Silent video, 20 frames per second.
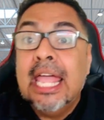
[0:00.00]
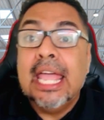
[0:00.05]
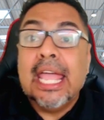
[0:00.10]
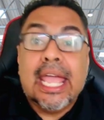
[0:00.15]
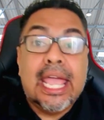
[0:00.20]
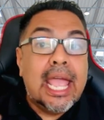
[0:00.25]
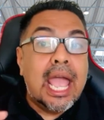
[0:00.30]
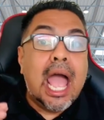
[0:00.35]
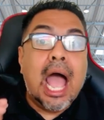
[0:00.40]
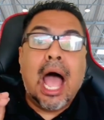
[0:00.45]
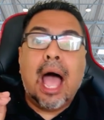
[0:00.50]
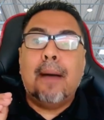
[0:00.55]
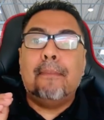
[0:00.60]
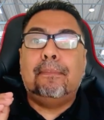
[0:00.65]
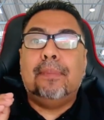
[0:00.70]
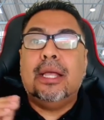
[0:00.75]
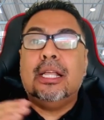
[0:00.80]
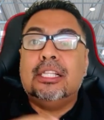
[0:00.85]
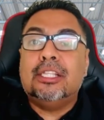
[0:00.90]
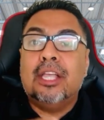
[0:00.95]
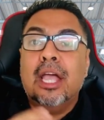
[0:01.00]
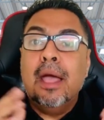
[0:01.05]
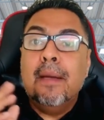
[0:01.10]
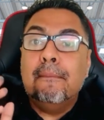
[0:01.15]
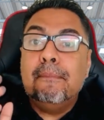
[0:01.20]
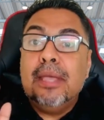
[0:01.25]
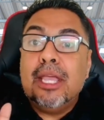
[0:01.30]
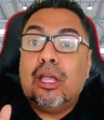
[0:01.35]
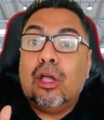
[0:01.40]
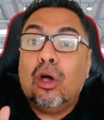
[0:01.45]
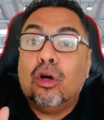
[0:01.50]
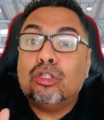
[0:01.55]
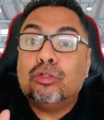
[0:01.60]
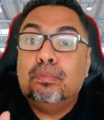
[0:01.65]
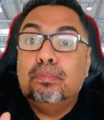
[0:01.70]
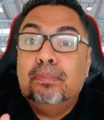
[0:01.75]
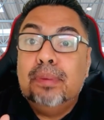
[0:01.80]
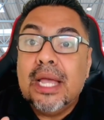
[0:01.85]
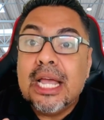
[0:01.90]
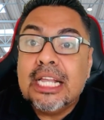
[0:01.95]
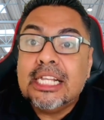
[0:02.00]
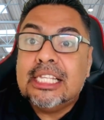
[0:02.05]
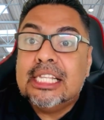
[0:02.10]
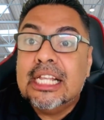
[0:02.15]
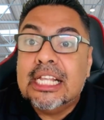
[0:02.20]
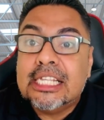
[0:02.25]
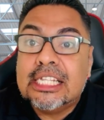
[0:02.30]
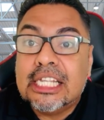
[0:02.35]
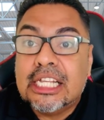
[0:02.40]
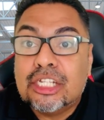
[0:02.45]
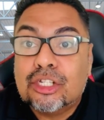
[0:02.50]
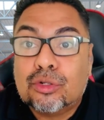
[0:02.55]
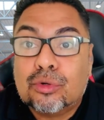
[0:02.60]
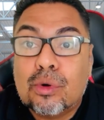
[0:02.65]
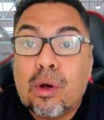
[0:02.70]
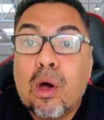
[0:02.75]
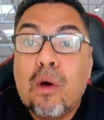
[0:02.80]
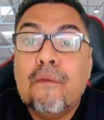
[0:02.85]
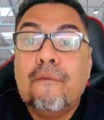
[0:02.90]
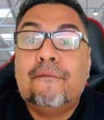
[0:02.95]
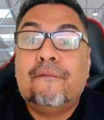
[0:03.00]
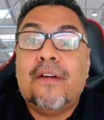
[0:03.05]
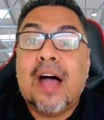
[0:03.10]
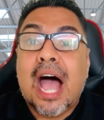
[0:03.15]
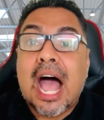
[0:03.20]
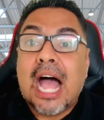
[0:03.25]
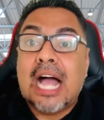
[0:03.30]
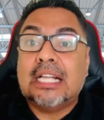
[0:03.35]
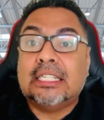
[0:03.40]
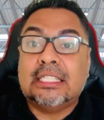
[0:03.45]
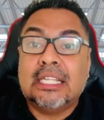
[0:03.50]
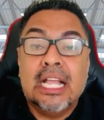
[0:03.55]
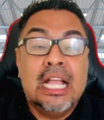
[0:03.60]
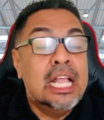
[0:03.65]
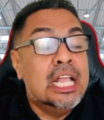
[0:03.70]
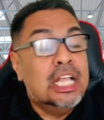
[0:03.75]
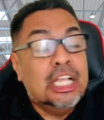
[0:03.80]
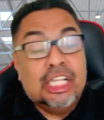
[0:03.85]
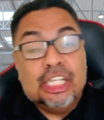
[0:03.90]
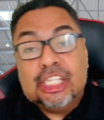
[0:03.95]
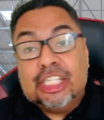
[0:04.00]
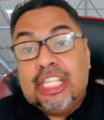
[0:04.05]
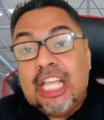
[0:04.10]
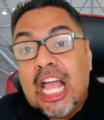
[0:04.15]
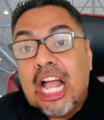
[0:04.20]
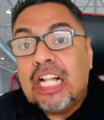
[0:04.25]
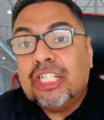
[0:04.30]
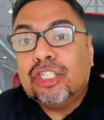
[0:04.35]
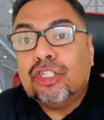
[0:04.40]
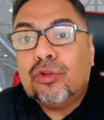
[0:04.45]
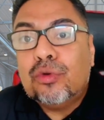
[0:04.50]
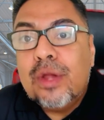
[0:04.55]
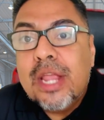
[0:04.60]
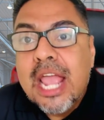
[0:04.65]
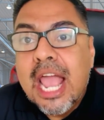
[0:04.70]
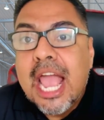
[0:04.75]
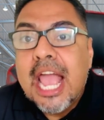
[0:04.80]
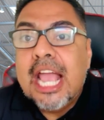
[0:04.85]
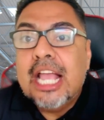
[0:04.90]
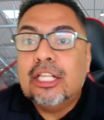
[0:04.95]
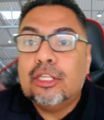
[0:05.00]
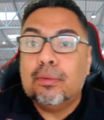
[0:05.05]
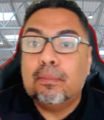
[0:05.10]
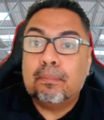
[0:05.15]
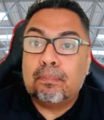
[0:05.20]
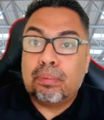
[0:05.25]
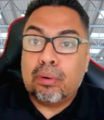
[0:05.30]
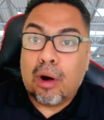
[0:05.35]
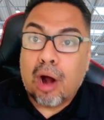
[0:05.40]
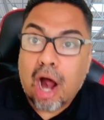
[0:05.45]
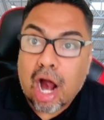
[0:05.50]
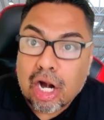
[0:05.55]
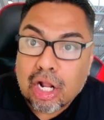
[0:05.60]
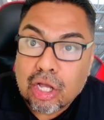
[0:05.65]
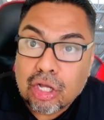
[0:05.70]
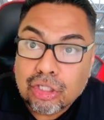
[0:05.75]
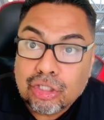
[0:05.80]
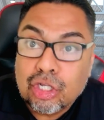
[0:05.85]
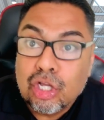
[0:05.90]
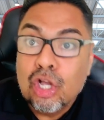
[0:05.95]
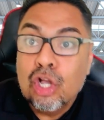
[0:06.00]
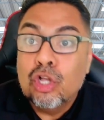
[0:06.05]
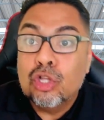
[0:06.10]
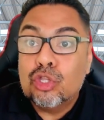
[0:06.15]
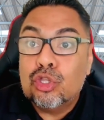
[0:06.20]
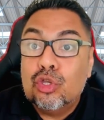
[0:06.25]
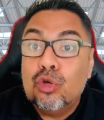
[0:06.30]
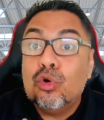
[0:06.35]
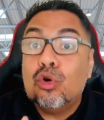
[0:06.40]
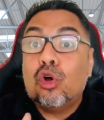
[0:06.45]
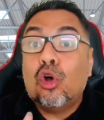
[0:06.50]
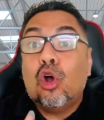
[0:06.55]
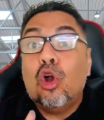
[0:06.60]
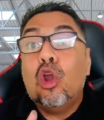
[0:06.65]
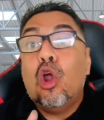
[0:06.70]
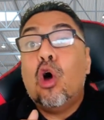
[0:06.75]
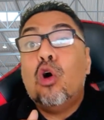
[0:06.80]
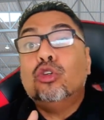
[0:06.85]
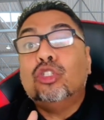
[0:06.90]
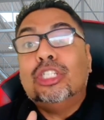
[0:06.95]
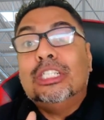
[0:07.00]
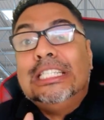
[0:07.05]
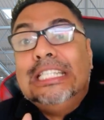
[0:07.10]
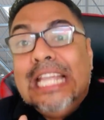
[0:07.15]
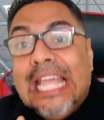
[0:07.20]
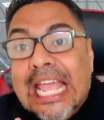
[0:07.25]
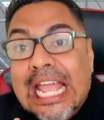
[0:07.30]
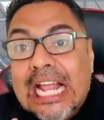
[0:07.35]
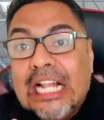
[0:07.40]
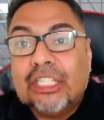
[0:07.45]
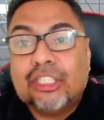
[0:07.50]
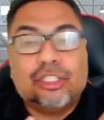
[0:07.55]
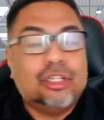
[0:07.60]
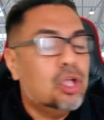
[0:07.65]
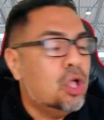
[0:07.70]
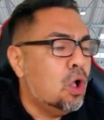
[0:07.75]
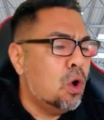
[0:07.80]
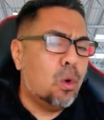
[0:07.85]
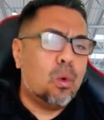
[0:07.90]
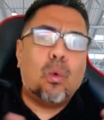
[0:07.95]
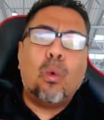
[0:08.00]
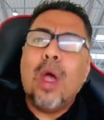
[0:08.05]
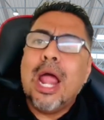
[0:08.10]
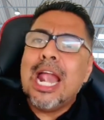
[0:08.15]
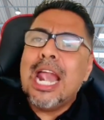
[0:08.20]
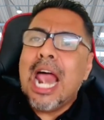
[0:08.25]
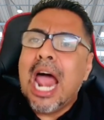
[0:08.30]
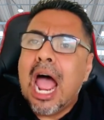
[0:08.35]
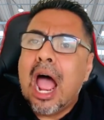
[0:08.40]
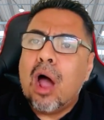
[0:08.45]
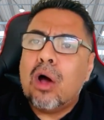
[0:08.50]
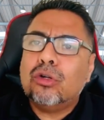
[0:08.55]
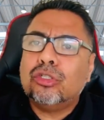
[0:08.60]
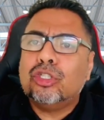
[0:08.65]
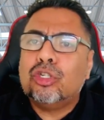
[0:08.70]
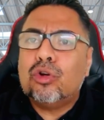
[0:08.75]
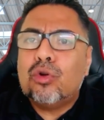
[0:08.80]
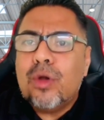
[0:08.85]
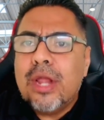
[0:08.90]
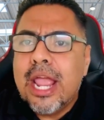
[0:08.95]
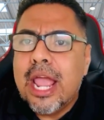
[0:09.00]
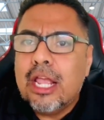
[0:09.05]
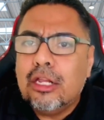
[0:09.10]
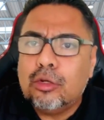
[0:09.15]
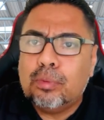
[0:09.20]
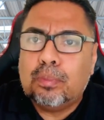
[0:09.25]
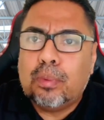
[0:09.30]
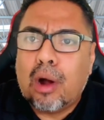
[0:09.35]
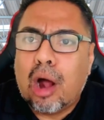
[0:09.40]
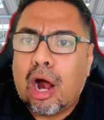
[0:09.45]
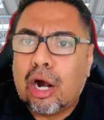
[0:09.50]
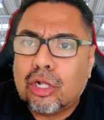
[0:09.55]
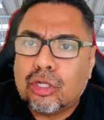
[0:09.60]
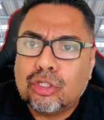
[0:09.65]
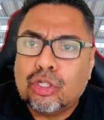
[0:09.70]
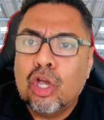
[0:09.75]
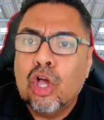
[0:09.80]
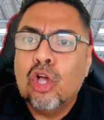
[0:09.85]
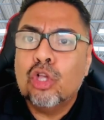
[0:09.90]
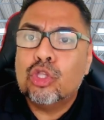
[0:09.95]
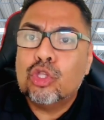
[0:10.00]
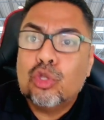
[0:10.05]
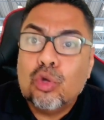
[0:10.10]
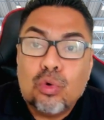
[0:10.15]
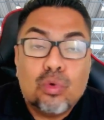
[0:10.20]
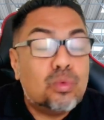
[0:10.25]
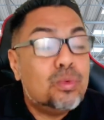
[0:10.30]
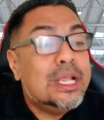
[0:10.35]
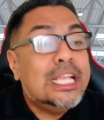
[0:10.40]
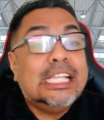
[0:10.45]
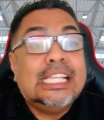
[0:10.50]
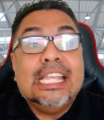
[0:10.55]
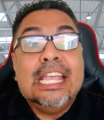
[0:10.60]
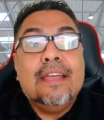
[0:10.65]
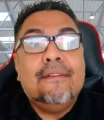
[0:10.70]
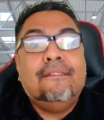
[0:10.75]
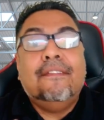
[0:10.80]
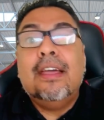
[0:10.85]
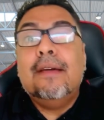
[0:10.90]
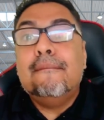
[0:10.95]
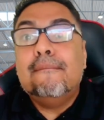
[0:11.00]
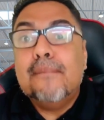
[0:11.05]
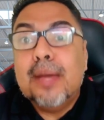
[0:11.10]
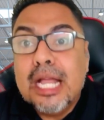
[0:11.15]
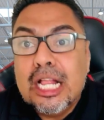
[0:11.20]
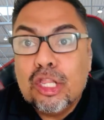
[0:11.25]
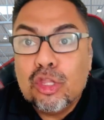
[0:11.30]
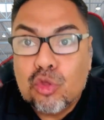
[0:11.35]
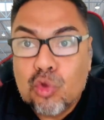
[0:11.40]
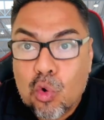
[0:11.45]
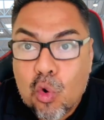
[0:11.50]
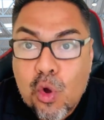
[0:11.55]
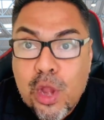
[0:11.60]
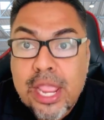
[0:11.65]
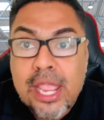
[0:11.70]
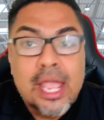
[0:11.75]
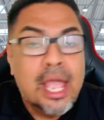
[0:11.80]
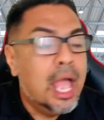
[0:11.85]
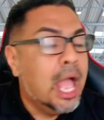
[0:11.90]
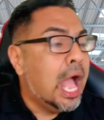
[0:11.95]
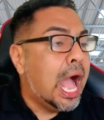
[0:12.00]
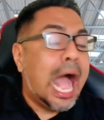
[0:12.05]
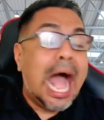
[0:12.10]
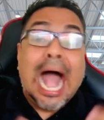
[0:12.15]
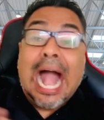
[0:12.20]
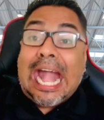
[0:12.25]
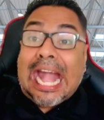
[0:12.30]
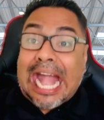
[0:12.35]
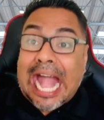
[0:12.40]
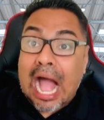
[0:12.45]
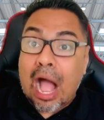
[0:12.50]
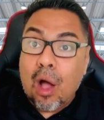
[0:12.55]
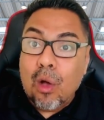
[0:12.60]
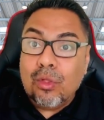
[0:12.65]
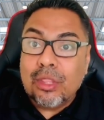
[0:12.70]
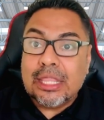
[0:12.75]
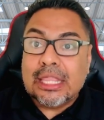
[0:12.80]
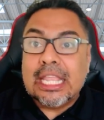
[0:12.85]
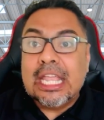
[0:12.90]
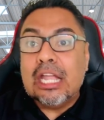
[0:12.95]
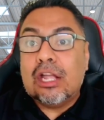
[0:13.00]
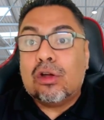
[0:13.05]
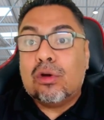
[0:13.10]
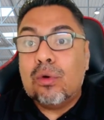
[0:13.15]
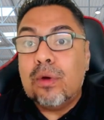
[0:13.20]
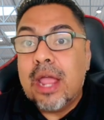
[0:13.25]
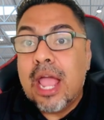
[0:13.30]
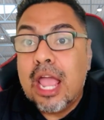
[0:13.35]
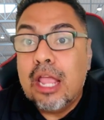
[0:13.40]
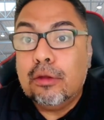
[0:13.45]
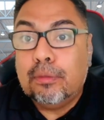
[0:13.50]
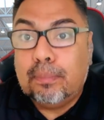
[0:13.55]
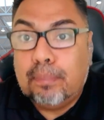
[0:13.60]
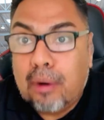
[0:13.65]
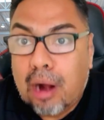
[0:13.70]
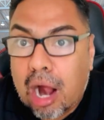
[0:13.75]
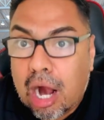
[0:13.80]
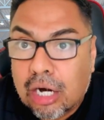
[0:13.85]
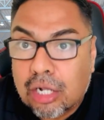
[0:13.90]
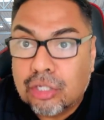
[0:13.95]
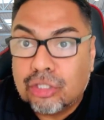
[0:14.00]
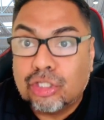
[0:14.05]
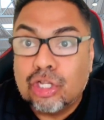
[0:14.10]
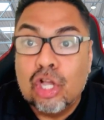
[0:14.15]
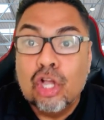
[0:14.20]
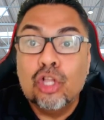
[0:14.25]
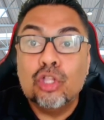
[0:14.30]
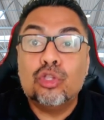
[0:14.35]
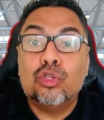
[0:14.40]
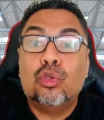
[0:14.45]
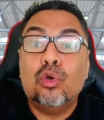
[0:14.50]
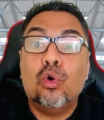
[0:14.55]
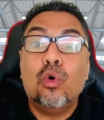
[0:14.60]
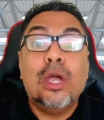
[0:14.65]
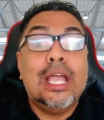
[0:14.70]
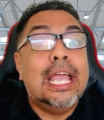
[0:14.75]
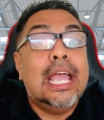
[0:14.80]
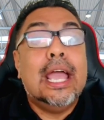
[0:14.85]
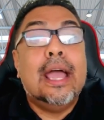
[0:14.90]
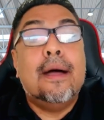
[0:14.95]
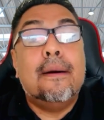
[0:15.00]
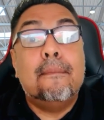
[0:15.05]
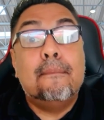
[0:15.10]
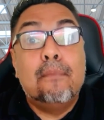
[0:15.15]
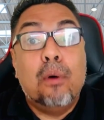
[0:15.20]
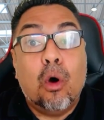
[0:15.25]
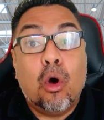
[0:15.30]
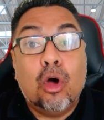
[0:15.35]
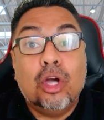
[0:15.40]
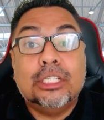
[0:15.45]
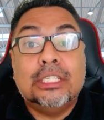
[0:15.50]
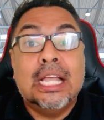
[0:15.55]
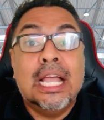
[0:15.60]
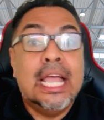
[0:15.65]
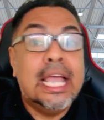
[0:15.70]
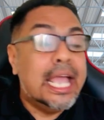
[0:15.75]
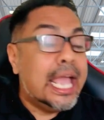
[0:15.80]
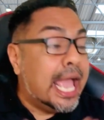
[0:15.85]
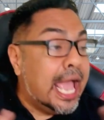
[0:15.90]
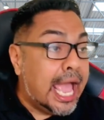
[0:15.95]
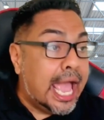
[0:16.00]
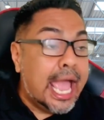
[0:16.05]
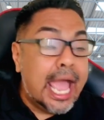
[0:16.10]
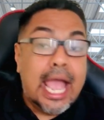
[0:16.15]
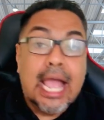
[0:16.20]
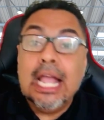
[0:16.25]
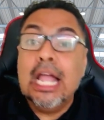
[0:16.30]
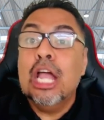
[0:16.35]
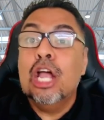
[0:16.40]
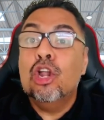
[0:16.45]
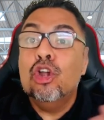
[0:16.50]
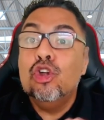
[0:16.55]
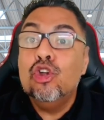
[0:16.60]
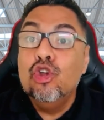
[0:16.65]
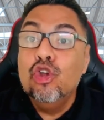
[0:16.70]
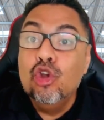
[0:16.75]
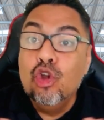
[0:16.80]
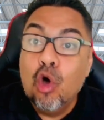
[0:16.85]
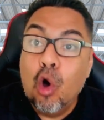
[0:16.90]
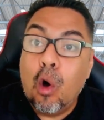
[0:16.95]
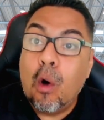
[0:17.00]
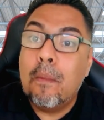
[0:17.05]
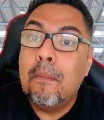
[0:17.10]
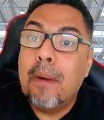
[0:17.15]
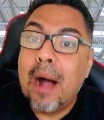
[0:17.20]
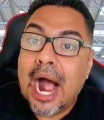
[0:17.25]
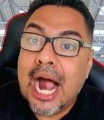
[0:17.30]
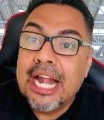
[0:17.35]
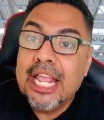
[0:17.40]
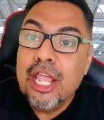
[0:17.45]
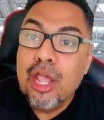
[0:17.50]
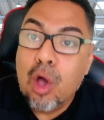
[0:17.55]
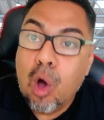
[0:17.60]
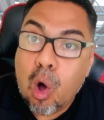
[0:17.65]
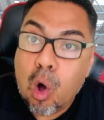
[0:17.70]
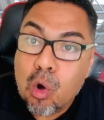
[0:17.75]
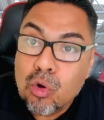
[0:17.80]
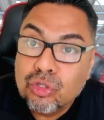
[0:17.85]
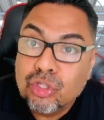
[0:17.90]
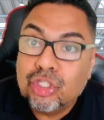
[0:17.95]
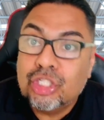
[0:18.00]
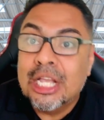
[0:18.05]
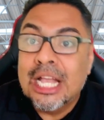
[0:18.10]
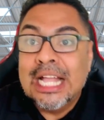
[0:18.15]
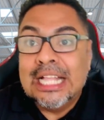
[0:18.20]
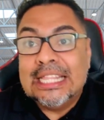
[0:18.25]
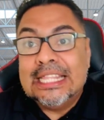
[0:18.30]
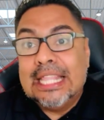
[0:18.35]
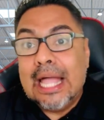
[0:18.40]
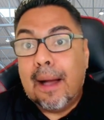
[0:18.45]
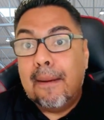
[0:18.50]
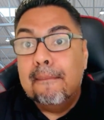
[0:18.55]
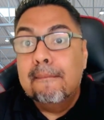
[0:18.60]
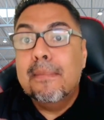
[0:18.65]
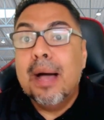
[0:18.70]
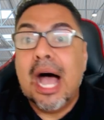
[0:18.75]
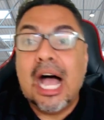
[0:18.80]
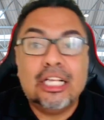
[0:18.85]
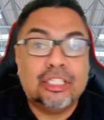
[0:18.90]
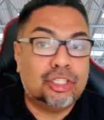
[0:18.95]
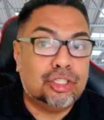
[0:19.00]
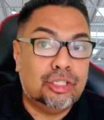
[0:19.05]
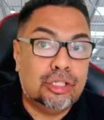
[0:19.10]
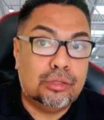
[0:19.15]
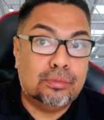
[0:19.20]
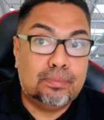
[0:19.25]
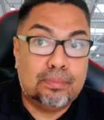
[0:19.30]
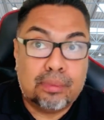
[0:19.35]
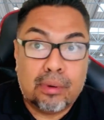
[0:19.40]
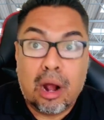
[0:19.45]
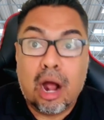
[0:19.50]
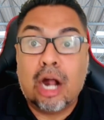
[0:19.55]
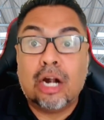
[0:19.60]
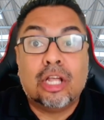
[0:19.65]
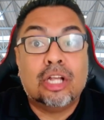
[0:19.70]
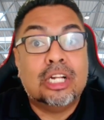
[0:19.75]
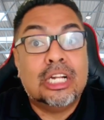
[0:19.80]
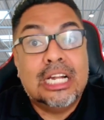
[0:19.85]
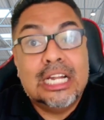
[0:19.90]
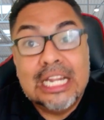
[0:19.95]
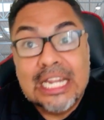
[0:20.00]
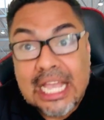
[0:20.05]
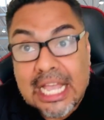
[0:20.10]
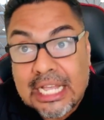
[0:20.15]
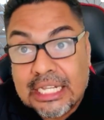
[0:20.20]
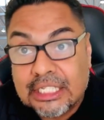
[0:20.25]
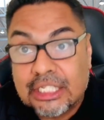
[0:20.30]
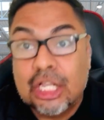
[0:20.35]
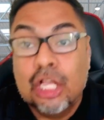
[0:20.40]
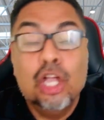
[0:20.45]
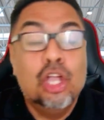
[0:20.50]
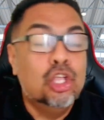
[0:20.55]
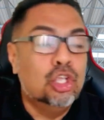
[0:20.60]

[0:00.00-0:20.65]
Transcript: It happens because businesses grow fast, sales creates products to close deals, warehouse creates products to receive inventory, accounting creates products to invoice, and nobody owns the master product list.